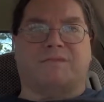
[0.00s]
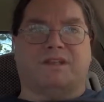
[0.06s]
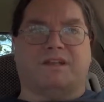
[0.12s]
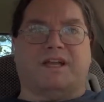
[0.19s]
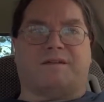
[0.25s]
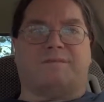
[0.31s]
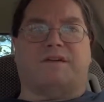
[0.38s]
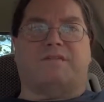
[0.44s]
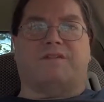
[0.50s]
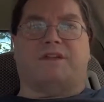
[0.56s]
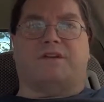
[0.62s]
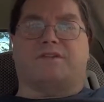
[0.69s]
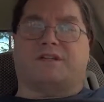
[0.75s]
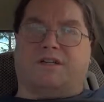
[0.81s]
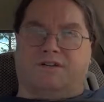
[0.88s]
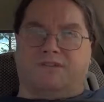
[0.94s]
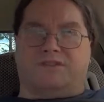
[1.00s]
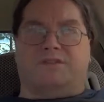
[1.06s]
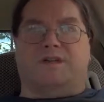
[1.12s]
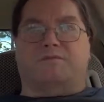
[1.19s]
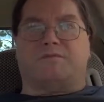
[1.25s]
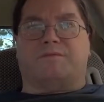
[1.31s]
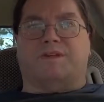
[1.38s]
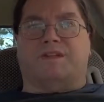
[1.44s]
Like my videos, that also
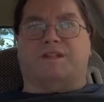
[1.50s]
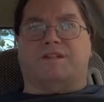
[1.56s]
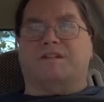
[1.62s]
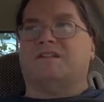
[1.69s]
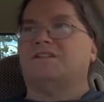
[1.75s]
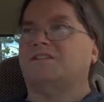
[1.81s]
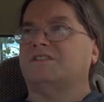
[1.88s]
helps me a lot.